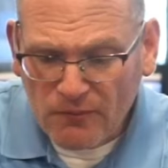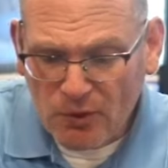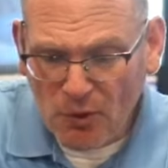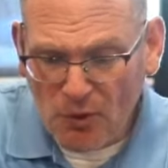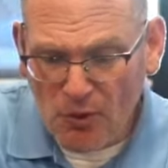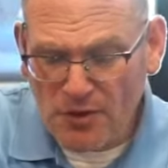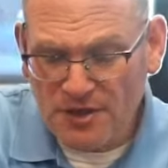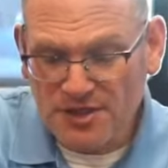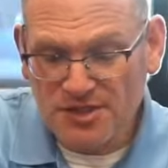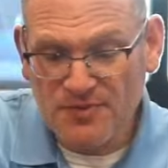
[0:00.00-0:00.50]

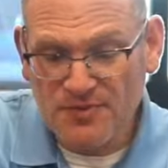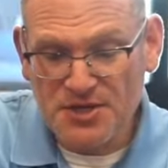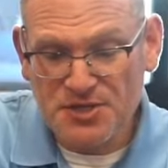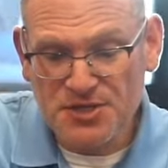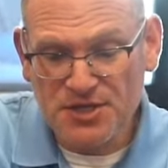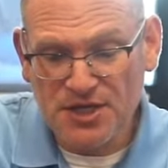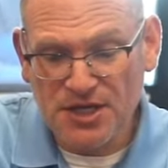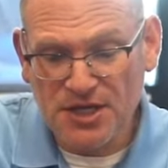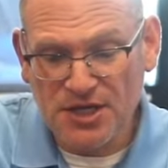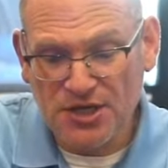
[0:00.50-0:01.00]
Or
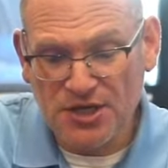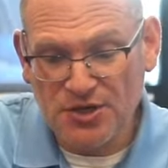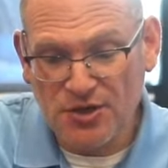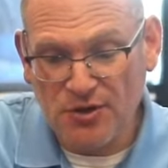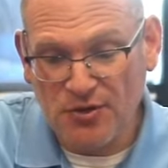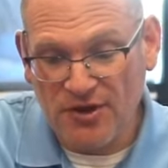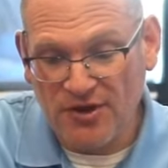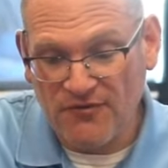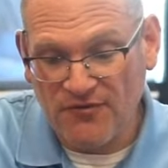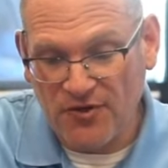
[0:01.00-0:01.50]
especially, you
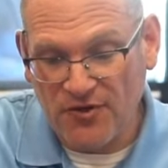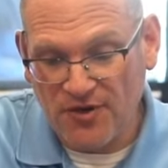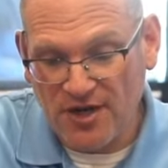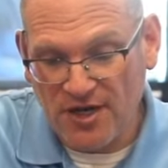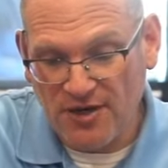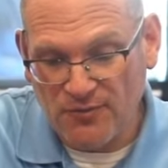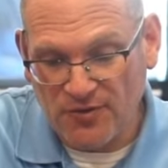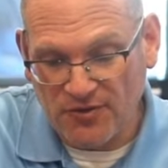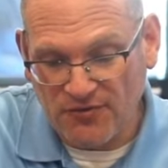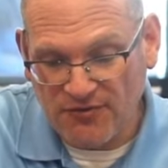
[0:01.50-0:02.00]
know, if you're
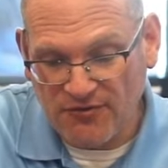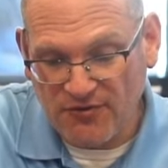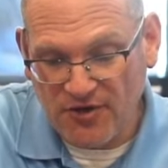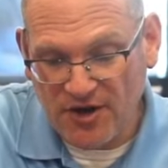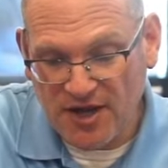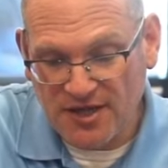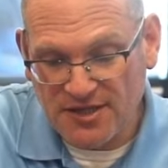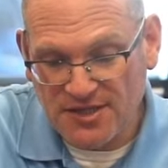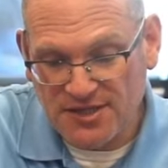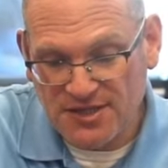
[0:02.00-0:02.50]
eating with
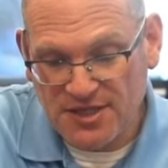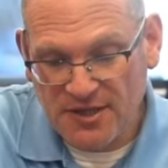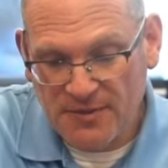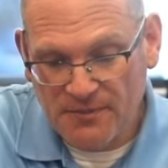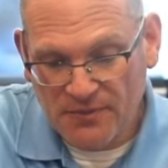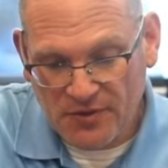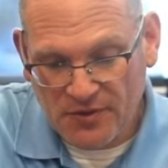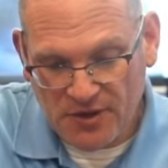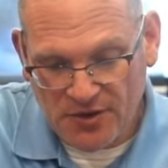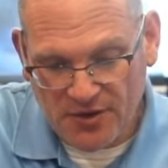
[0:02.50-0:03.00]
friends,
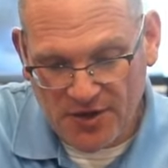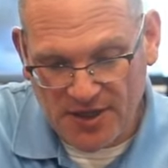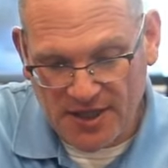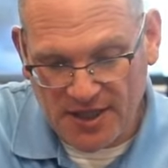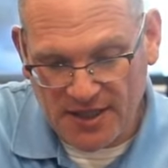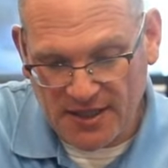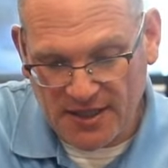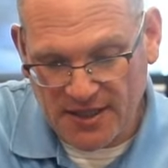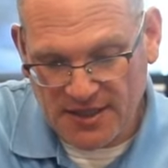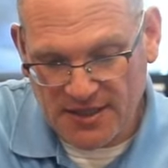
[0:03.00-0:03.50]
you're
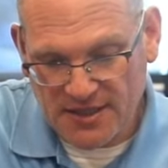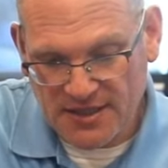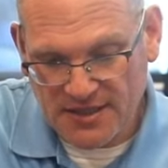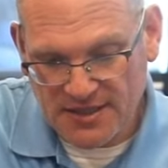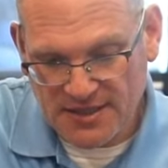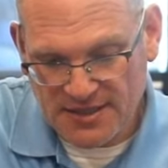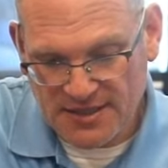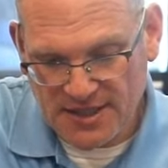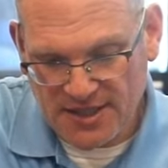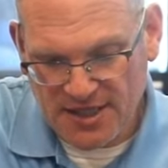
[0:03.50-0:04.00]
gonna
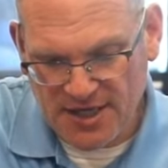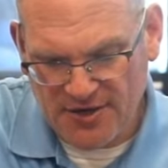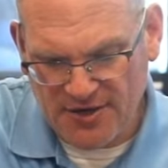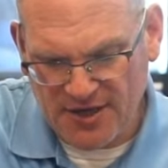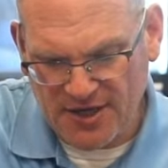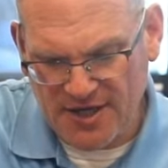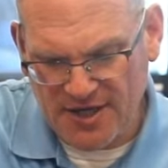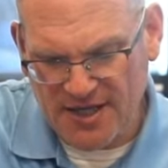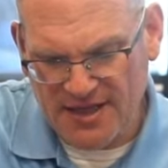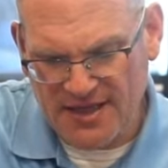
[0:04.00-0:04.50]
sit here
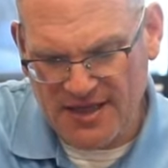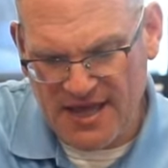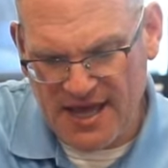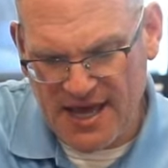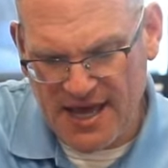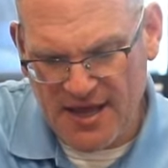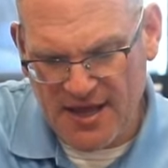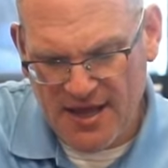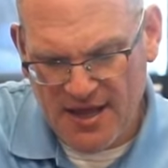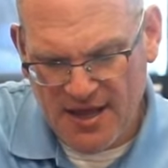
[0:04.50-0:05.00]
and cut that,